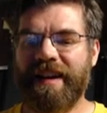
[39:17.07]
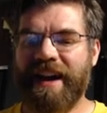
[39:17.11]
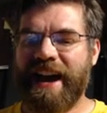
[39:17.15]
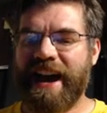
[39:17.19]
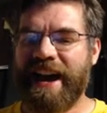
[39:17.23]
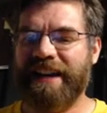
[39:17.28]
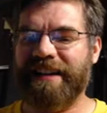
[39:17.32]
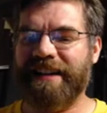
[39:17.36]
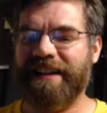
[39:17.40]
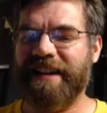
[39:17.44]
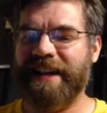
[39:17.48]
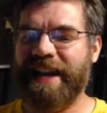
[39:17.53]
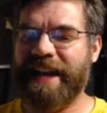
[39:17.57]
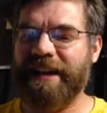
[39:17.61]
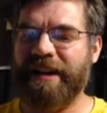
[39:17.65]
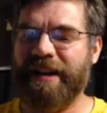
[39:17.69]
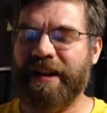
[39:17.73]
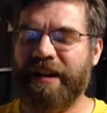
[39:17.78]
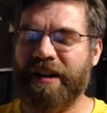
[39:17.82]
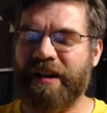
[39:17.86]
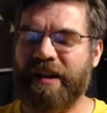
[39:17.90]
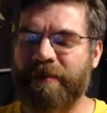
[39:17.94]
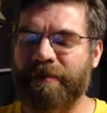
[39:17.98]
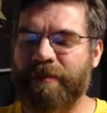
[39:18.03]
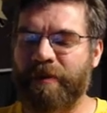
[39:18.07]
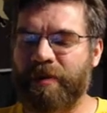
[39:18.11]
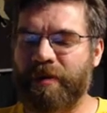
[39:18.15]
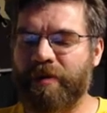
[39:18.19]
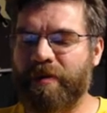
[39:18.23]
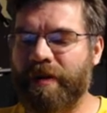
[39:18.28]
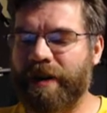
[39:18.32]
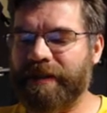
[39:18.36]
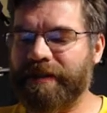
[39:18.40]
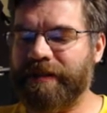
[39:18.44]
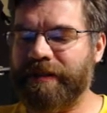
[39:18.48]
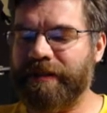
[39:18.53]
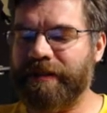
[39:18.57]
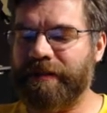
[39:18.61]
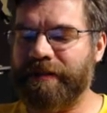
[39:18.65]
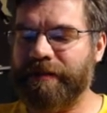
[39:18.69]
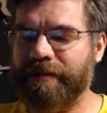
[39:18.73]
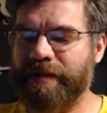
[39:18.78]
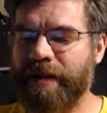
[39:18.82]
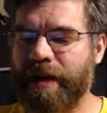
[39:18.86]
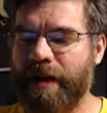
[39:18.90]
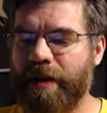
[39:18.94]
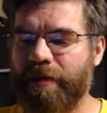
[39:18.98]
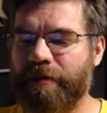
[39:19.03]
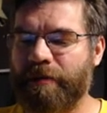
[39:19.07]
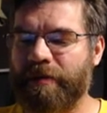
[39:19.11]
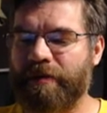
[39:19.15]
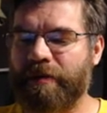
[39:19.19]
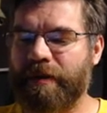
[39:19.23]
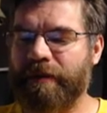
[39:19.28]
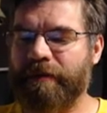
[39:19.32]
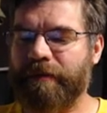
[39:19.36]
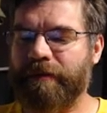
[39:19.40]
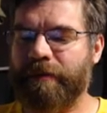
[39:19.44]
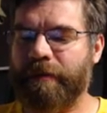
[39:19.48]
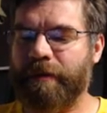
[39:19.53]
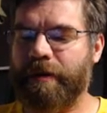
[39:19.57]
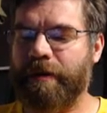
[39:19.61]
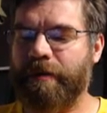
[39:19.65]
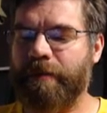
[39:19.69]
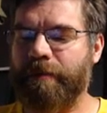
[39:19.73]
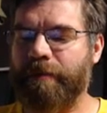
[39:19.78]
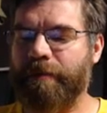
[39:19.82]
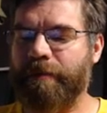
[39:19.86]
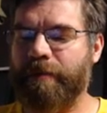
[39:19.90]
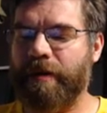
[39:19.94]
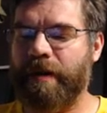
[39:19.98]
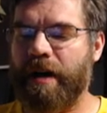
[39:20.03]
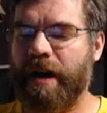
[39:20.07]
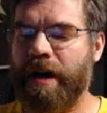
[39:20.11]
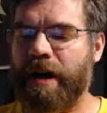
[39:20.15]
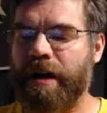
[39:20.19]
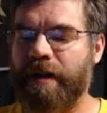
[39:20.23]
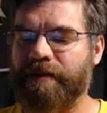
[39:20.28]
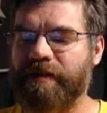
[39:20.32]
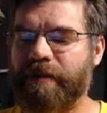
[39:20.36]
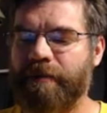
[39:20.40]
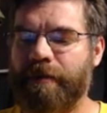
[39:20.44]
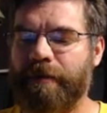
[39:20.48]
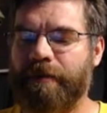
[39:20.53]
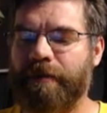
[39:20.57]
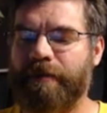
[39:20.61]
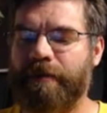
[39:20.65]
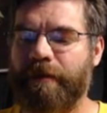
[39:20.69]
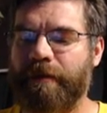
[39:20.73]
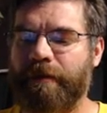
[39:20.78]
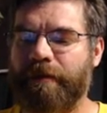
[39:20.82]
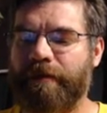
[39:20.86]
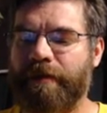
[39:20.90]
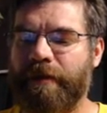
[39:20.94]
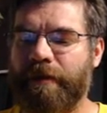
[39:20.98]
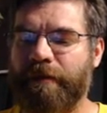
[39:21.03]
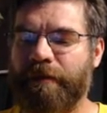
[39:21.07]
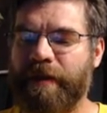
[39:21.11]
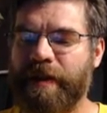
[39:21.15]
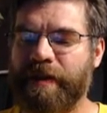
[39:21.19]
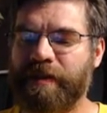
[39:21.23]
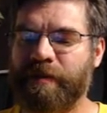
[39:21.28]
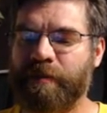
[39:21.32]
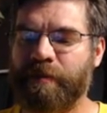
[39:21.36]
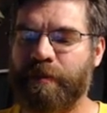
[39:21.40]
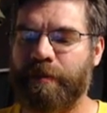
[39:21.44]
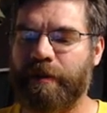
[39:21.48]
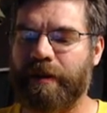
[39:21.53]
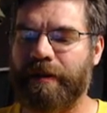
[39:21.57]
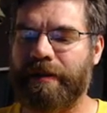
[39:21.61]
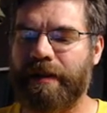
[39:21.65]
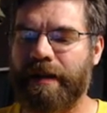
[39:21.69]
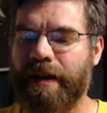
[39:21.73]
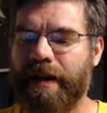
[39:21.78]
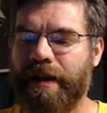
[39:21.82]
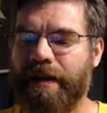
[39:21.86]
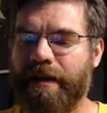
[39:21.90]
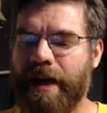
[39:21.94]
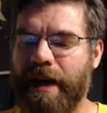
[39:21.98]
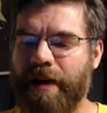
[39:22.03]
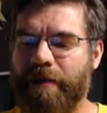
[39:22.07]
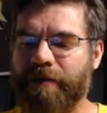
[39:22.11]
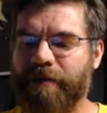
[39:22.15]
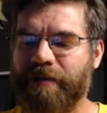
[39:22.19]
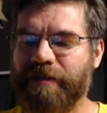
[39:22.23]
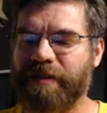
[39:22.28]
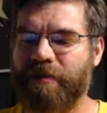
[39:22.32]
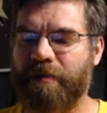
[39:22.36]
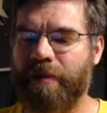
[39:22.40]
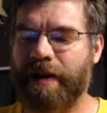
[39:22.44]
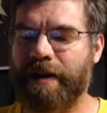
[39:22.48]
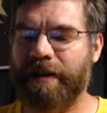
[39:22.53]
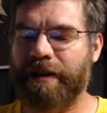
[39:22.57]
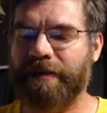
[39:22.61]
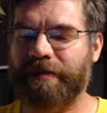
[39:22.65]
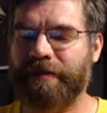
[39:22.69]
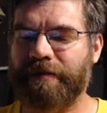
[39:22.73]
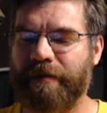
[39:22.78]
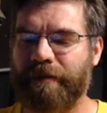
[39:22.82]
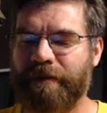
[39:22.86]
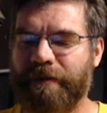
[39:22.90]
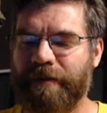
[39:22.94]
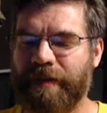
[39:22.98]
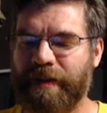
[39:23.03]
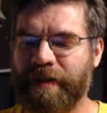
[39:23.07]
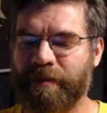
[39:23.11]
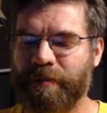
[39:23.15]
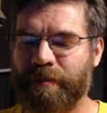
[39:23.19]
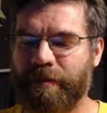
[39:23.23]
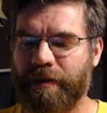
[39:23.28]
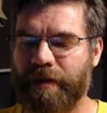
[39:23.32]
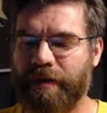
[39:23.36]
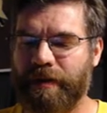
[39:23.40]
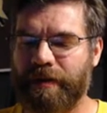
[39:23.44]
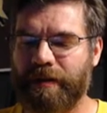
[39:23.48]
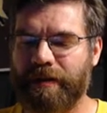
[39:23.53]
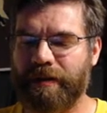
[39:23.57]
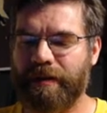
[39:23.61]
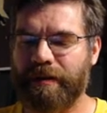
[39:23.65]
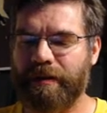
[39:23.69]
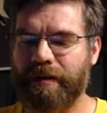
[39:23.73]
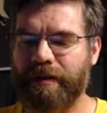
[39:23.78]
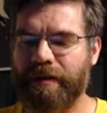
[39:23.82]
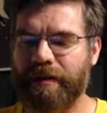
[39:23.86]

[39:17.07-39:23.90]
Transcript: I got a couple questions real quick from somebody from Facebook, Alex Squires from Facebook.